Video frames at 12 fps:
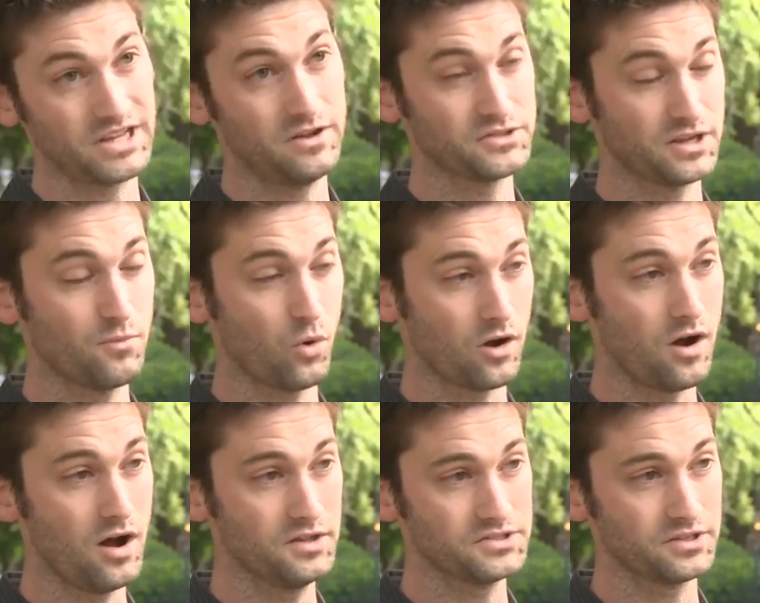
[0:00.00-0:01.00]
Sounds like more
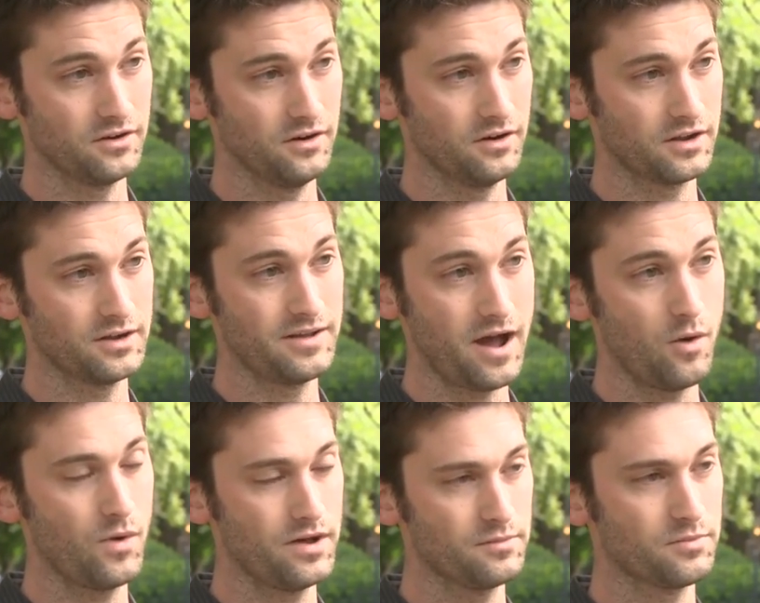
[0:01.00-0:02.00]
cons that are going to
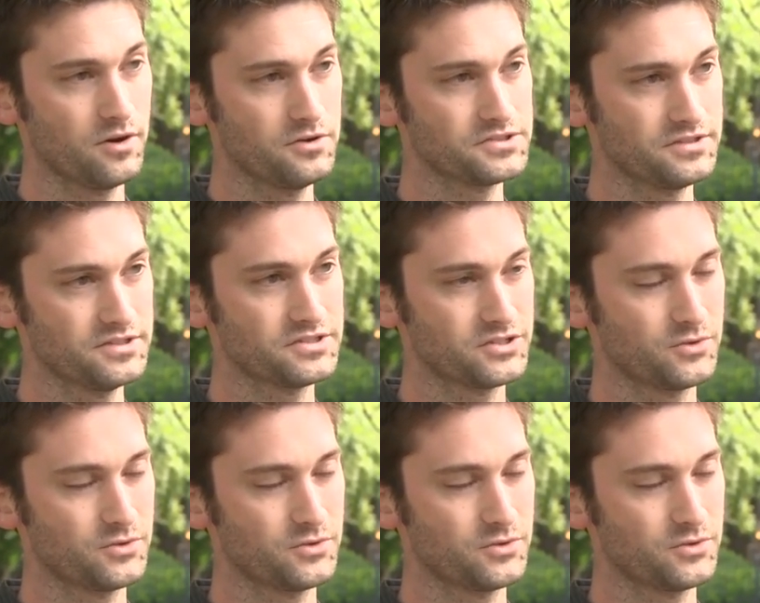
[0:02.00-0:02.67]
outweigh the pros in this